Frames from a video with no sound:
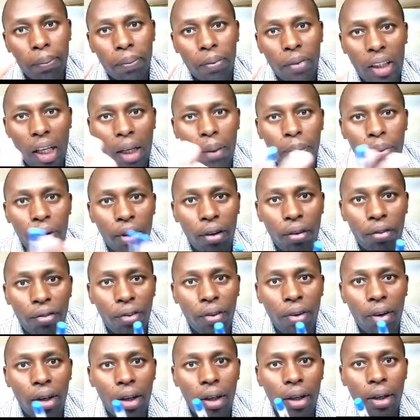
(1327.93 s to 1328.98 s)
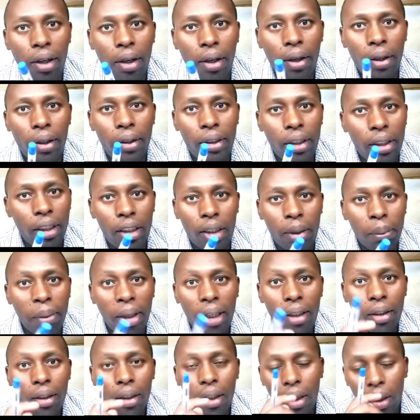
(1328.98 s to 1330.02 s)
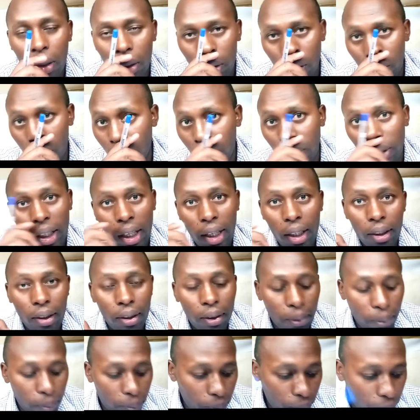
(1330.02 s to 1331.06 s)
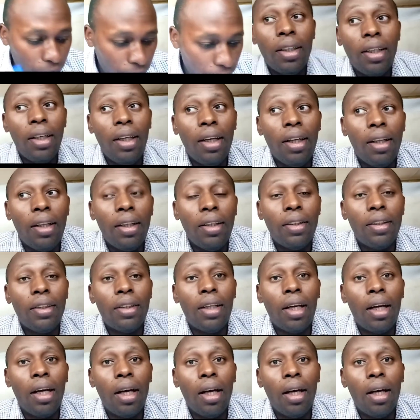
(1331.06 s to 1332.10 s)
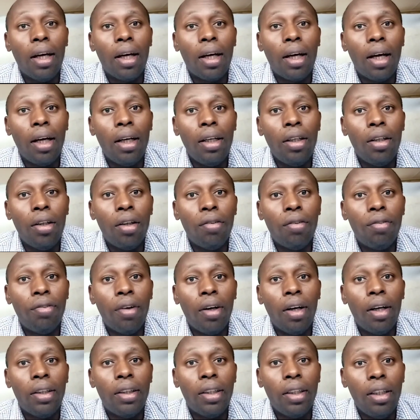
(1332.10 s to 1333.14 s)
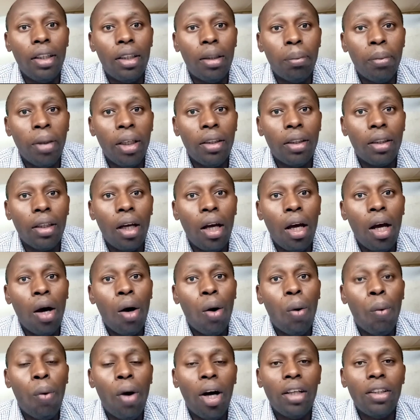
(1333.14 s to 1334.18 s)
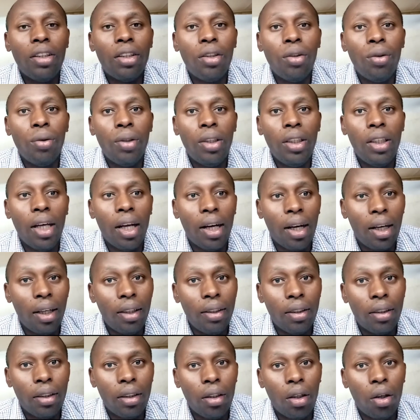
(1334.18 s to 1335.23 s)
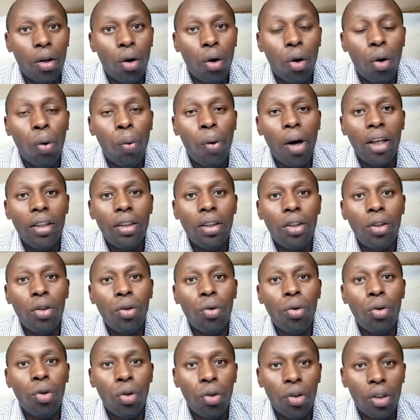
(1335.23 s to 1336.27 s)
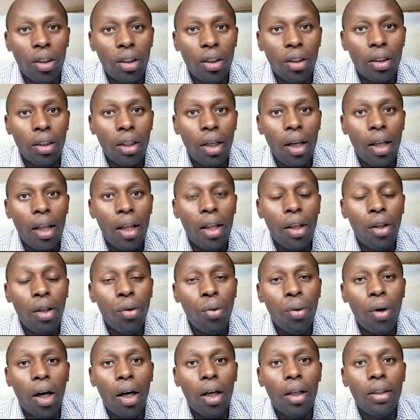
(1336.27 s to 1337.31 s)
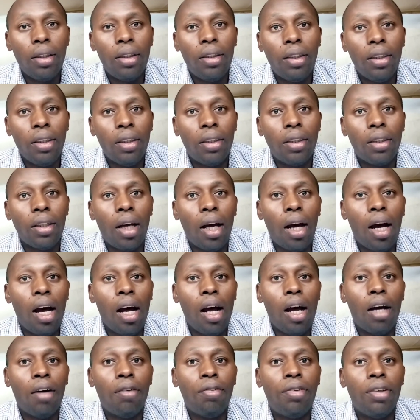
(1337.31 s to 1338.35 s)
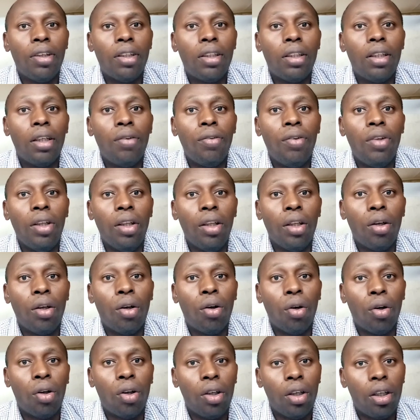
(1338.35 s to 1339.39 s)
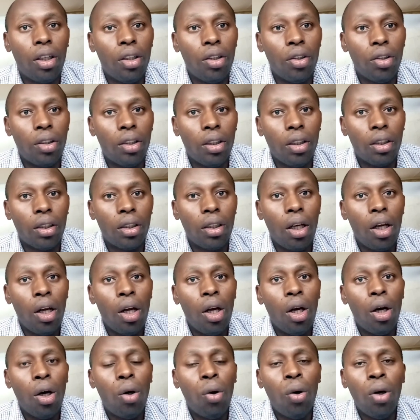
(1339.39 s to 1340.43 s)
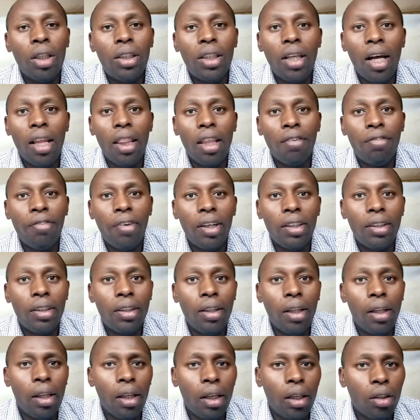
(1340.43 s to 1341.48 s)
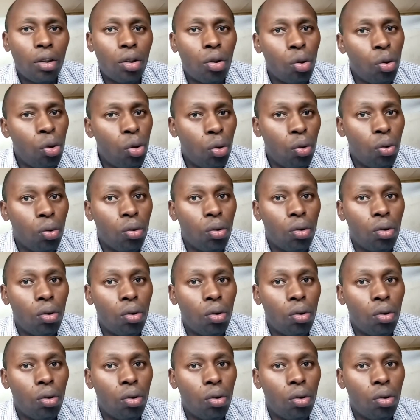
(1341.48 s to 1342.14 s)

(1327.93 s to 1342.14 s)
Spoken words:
type of treatment. So, guys, this kind of treatment, once you realize or once you notice your chicks are affected with coccidiosis, what are the first thing to do?